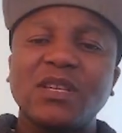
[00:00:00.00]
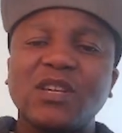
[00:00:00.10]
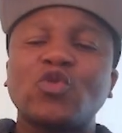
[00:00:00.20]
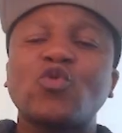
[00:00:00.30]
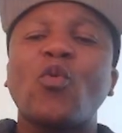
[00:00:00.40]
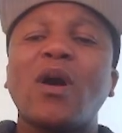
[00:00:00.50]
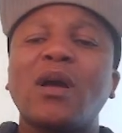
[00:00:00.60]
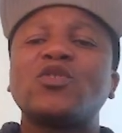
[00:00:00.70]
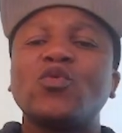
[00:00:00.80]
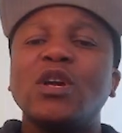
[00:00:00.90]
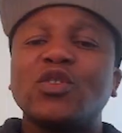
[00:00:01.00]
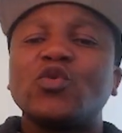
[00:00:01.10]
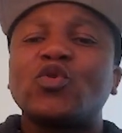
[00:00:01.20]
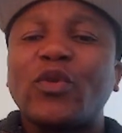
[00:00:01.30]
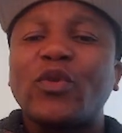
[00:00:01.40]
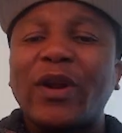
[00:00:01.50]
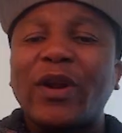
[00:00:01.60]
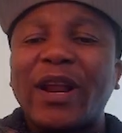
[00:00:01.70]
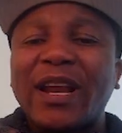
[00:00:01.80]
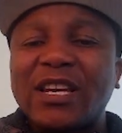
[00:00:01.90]
You see, to
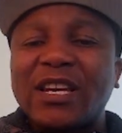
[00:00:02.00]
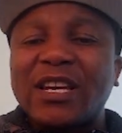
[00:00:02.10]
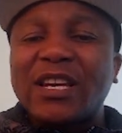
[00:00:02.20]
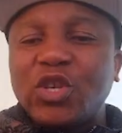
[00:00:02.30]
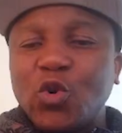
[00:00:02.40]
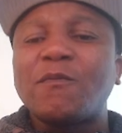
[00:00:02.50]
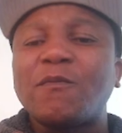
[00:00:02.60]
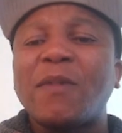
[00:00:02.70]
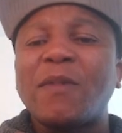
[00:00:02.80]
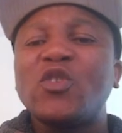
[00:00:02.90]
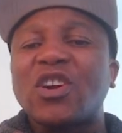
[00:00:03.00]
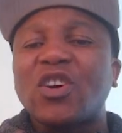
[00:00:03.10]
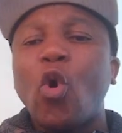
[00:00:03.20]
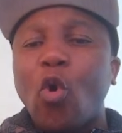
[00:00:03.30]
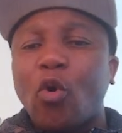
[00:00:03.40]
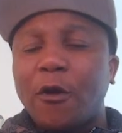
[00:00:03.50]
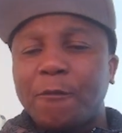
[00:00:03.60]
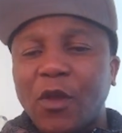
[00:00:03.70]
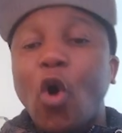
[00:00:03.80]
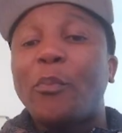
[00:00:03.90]
reduce by using raw
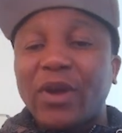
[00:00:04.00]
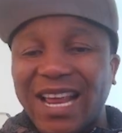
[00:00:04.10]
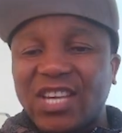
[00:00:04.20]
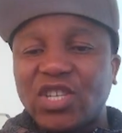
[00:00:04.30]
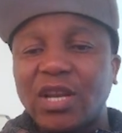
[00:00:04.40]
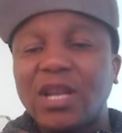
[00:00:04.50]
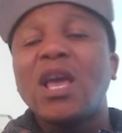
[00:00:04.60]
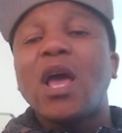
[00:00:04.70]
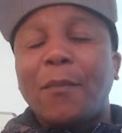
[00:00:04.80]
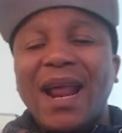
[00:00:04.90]
operation.